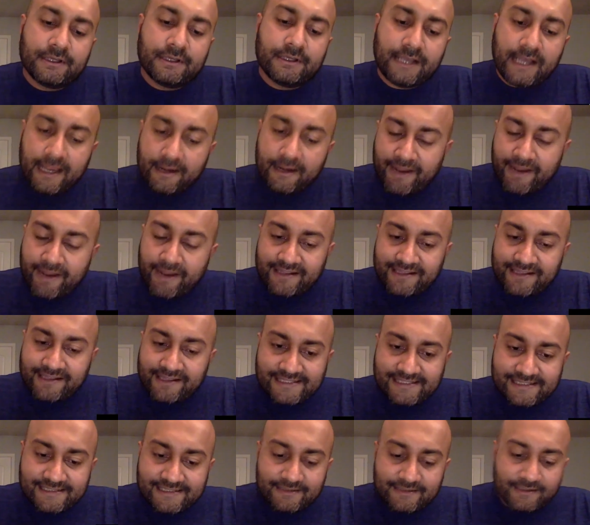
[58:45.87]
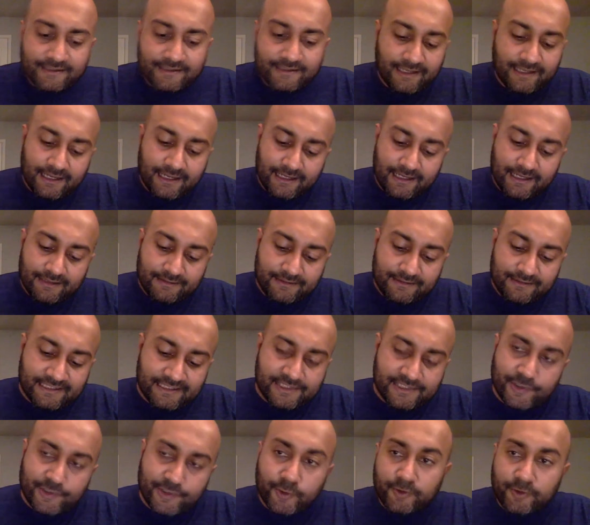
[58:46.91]
ran this
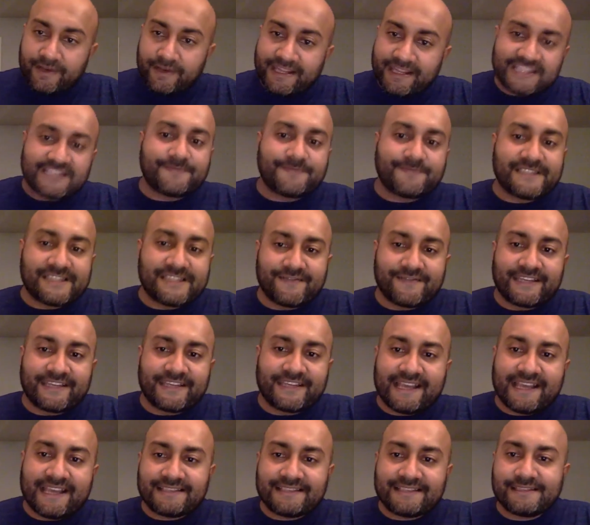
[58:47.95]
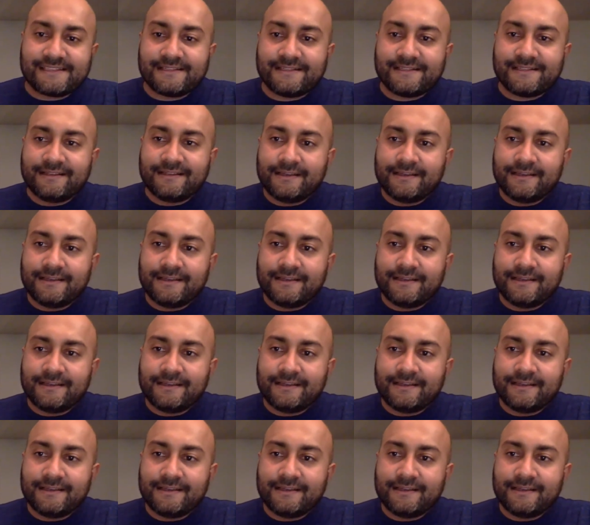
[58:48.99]
tool ran this specific test,